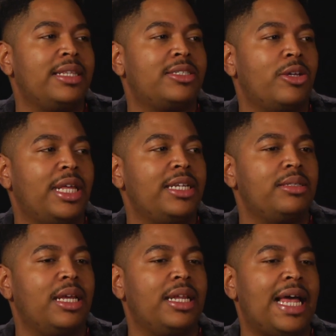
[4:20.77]
And so they
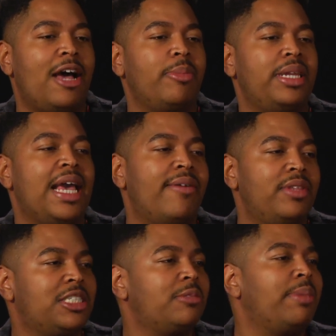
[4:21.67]
allowed me to
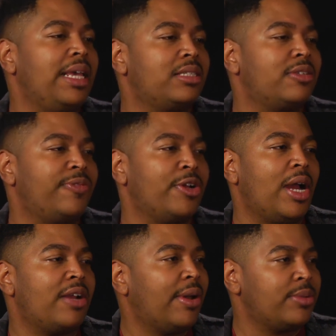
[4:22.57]
have this space to
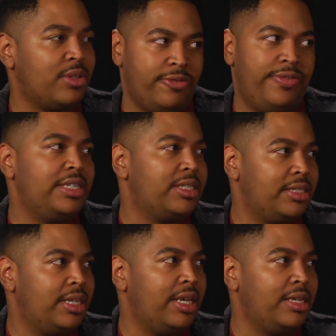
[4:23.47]
figure out if I was going to finish
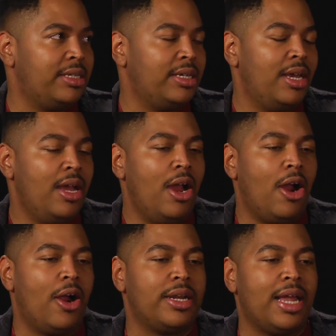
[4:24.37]
this thing
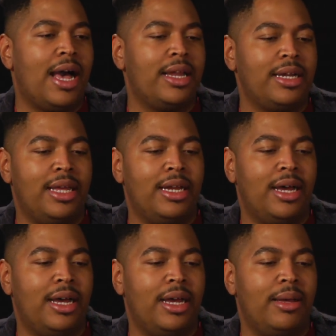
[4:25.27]
or not. And
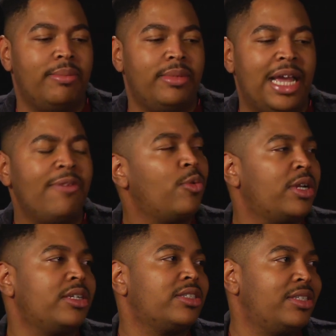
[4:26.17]

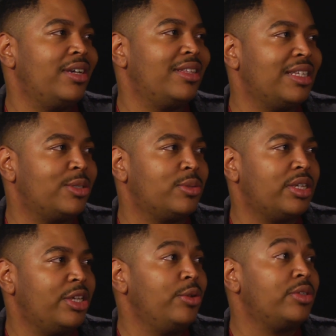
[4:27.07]
everyone understood that this was
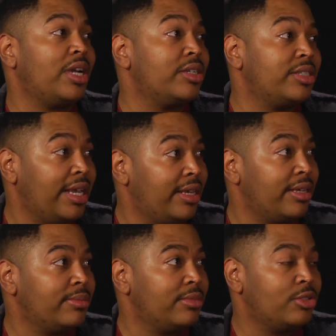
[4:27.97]
a huge
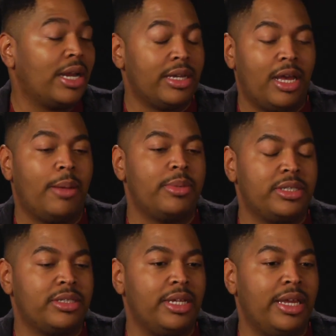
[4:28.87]
undertaking, trying to
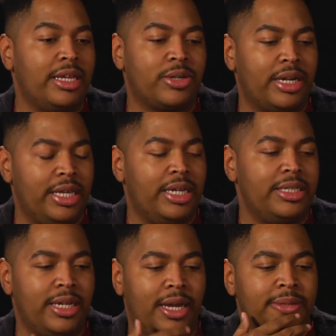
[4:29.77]
accomplish this thing and trying to get
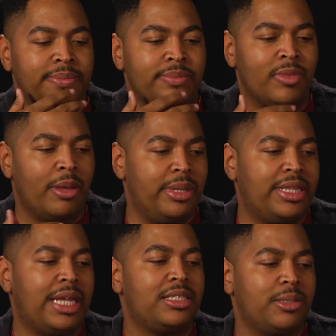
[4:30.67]
it done.
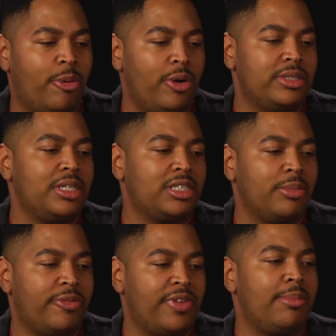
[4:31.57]
But that support
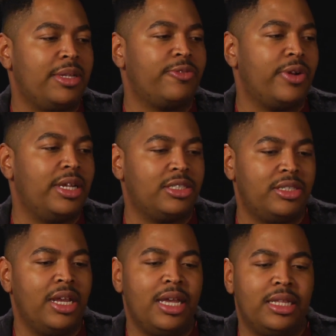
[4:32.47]
system of family and friends,
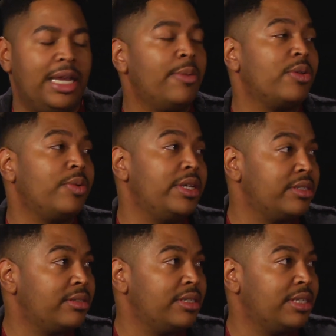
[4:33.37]
they were the
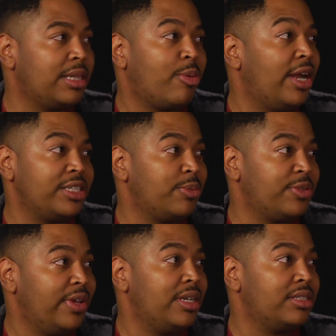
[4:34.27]
reason that the project
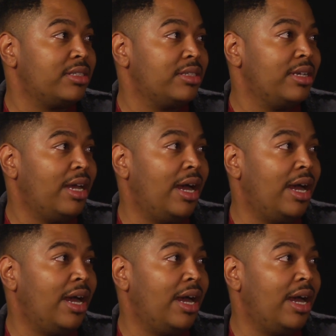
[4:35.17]
was finished.